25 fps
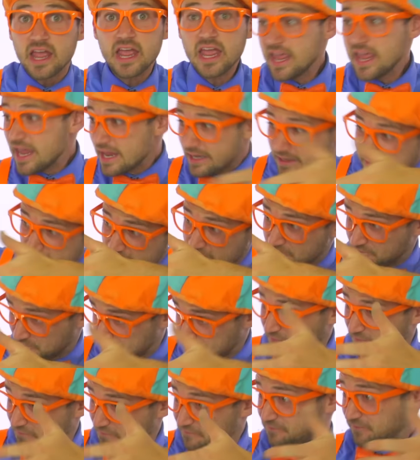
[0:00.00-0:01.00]
It
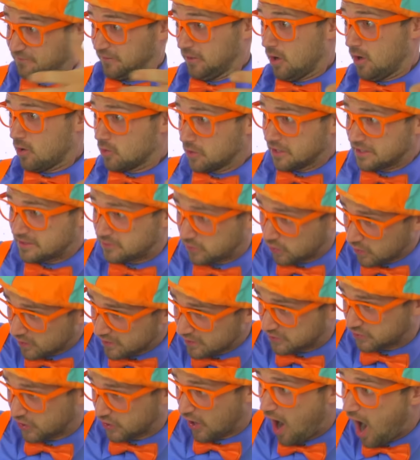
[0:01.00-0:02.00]
floated to
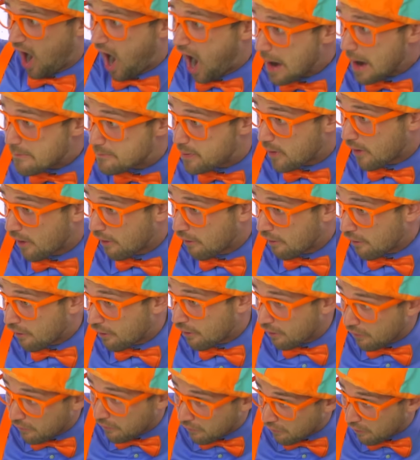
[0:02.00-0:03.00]
the top.
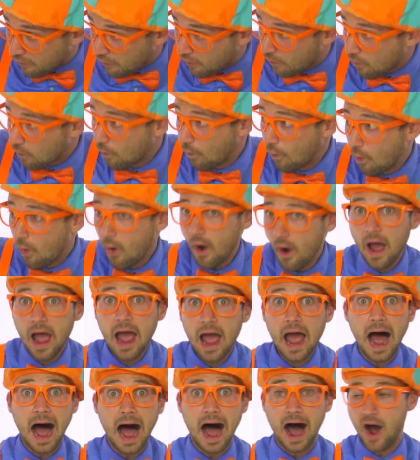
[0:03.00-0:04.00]

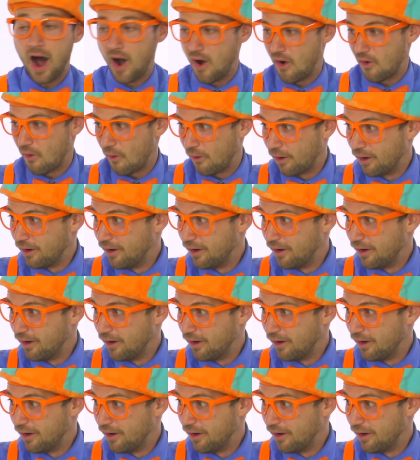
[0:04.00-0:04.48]
Wow,